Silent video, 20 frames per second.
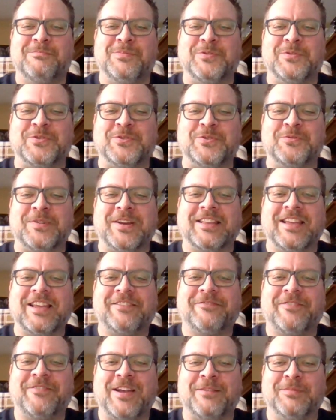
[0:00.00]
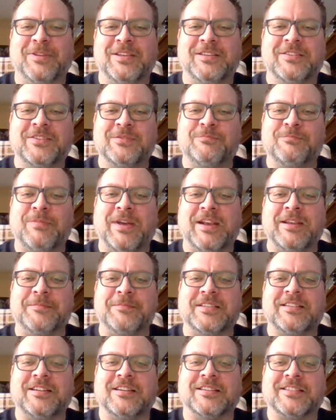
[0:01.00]
Bonjour, Red Lake families. My name
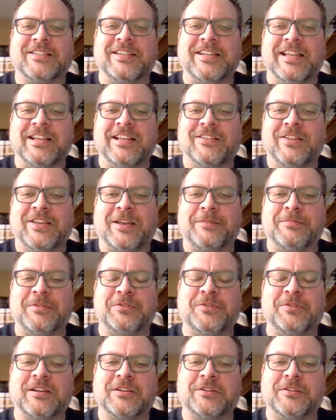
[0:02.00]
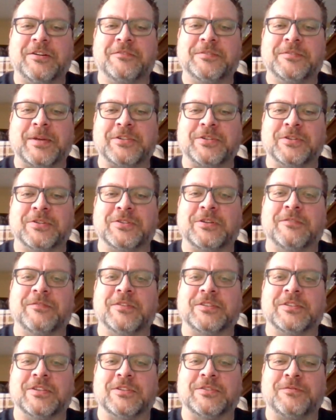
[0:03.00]
is Dr Hinckley. I'm the Director of Special
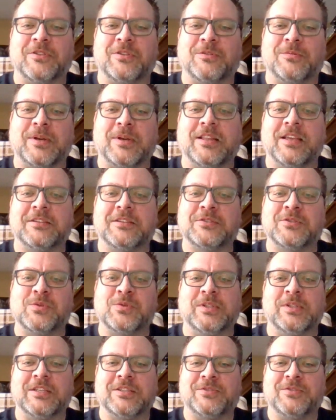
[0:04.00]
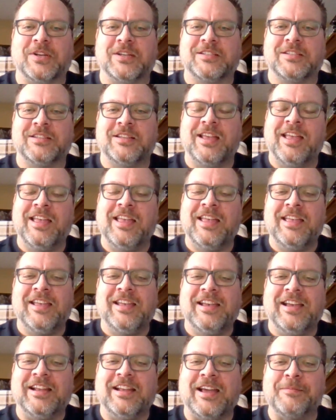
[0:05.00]
Services for the Red Lake School District,
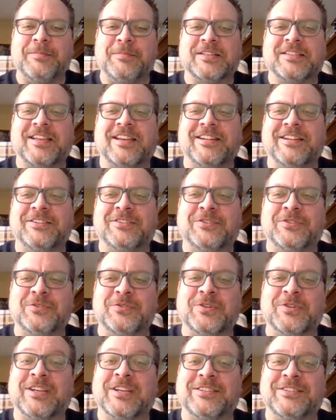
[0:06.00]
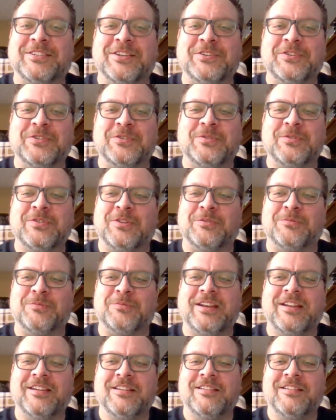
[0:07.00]
and I'm excited to continue the
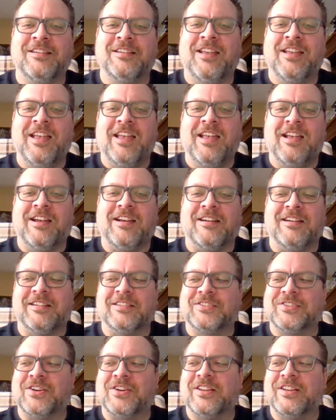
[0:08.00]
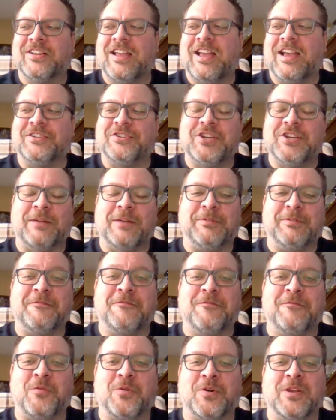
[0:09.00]
reading, starting at Chapter
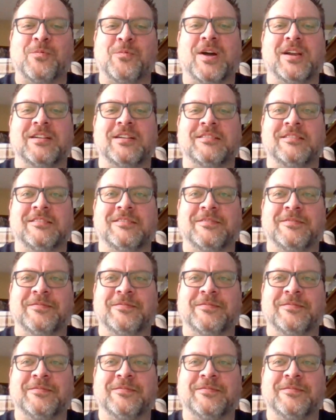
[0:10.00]
41.